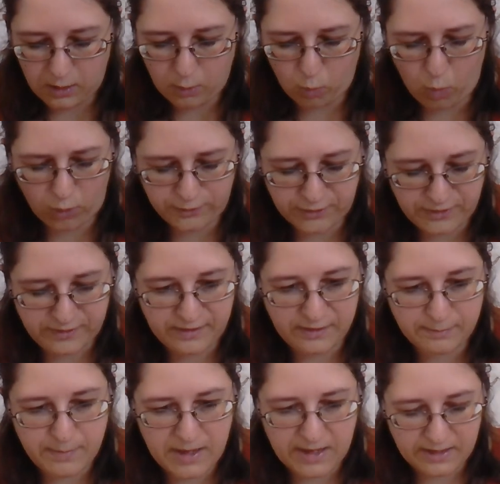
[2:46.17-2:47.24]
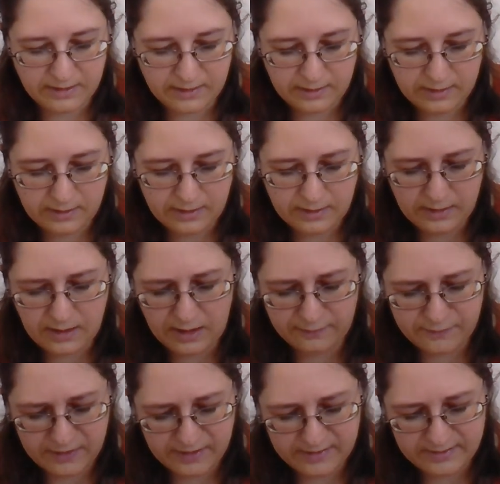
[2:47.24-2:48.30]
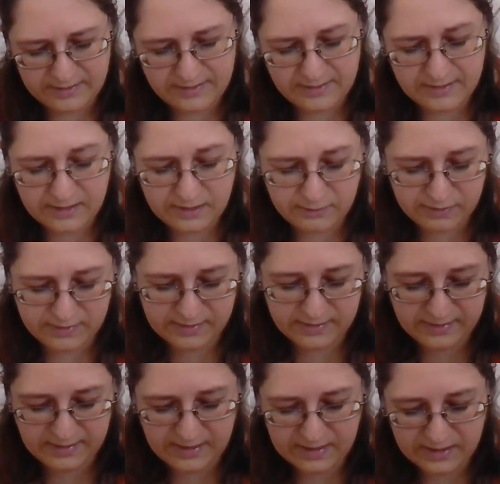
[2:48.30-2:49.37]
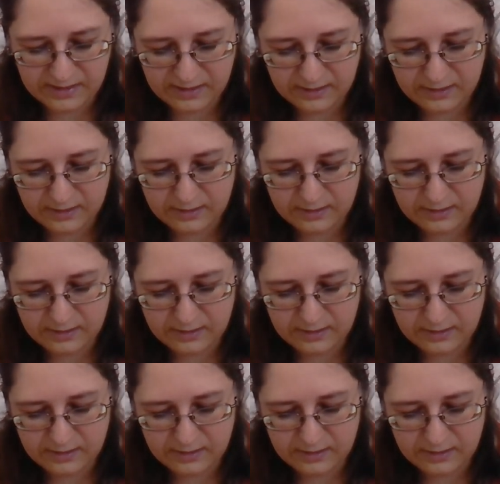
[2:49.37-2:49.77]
"What does this mean? Loveliest, dearest Cecilia,